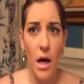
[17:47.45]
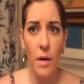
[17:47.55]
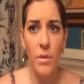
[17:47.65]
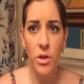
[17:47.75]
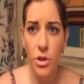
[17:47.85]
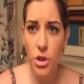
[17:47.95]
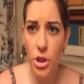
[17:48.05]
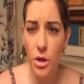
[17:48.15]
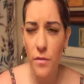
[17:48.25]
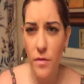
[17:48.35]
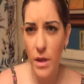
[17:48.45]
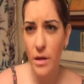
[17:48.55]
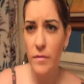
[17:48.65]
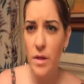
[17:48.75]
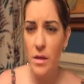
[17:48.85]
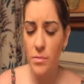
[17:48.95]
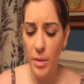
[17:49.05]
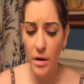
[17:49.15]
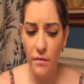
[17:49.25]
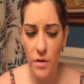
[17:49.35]
I'm not sure if Thieves is
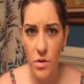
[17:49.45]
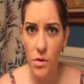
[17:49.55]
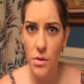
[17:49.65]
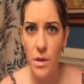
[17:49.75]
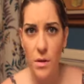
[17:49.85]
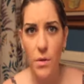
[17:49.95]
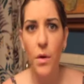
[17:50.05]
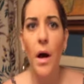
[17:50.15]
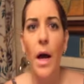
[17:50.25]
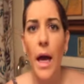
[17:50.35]
beneficial to